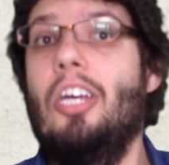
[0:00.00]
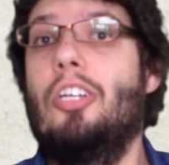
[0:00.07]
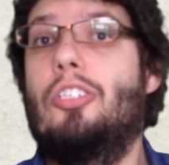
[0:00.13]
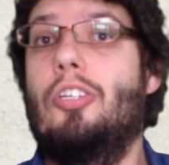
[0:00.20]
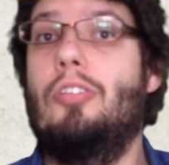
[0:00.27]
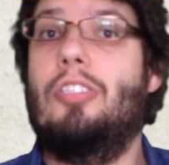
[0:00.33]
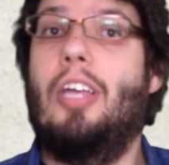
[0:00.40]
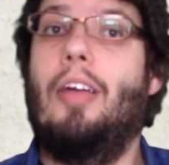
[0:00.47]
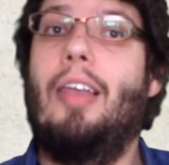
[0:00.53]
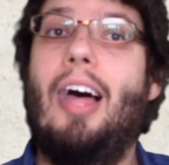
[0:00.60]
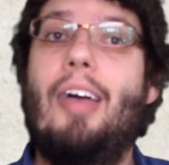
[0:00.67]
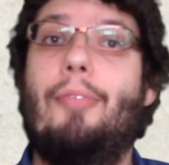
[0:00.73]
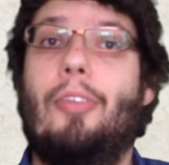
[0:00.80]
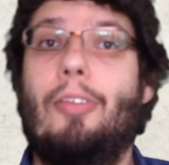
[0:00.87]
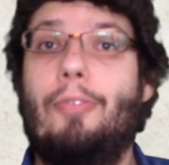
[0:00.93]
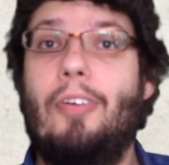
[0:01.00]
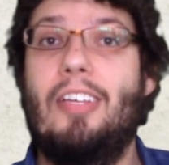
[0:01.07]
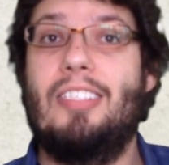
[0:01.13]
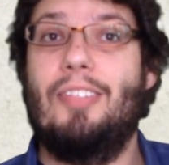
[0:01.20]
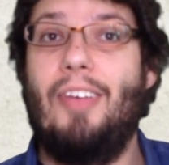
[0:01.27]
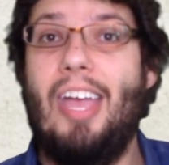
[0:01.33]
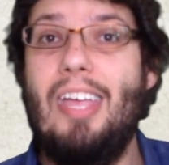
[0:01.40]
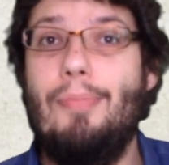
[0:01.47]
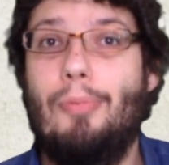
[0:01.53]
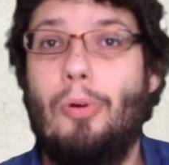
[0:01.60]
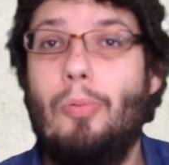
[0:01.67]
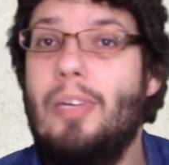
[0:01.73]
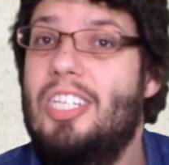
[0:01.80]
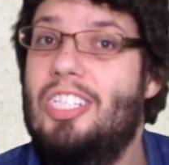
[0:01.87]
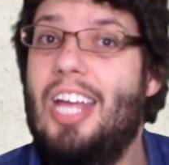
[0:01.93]
Due to go live on the 1st of
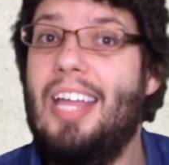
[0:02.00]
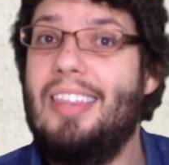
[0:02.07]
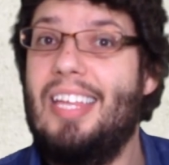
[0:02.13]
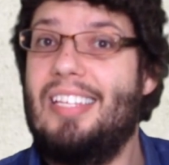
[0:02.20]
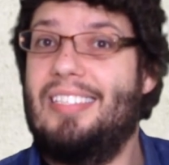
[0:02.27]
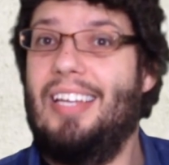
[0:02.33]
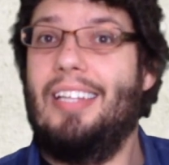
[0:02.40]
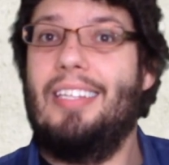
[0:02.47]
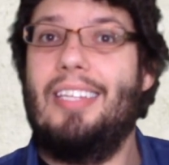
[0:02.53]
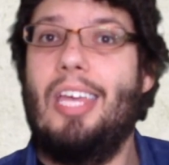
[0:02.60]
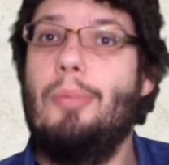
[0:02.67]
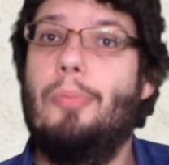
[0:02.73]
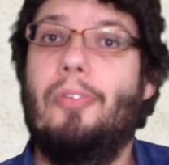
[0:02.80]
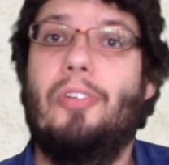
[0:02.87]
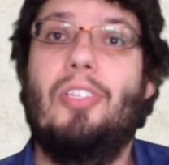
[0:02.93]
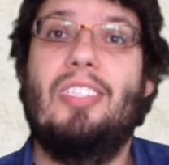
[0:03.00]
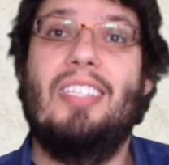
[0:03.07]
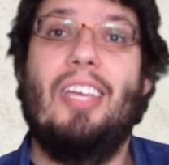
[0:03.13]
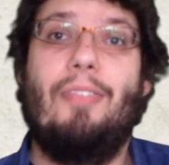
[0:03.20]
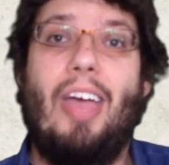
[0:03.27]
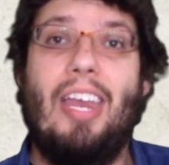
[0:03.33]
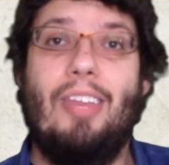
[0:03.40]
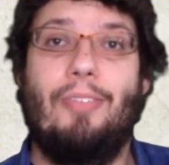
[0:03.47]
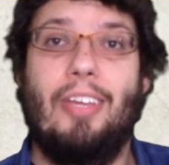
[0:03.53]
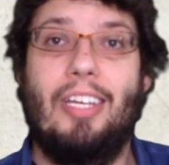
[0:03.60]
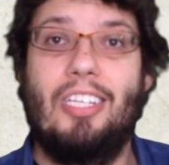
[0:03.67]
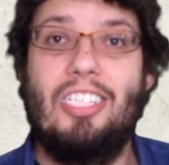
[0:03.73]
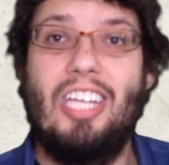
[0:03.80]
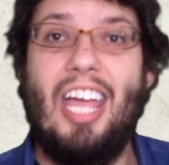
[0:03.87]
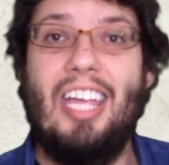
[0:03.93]
April, we checked their site the day before to see if anything
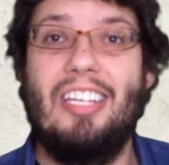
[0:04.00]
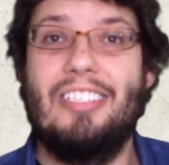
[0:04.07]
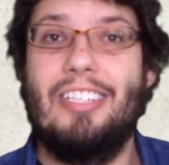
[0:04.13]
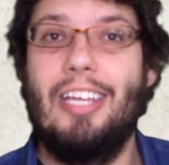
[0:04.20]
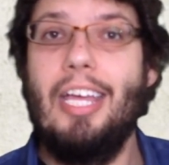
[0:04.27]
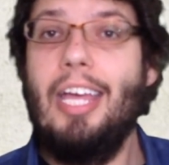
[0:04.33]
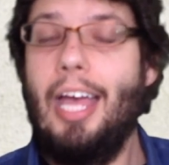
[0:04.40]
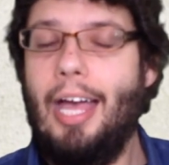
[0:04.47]
had changed.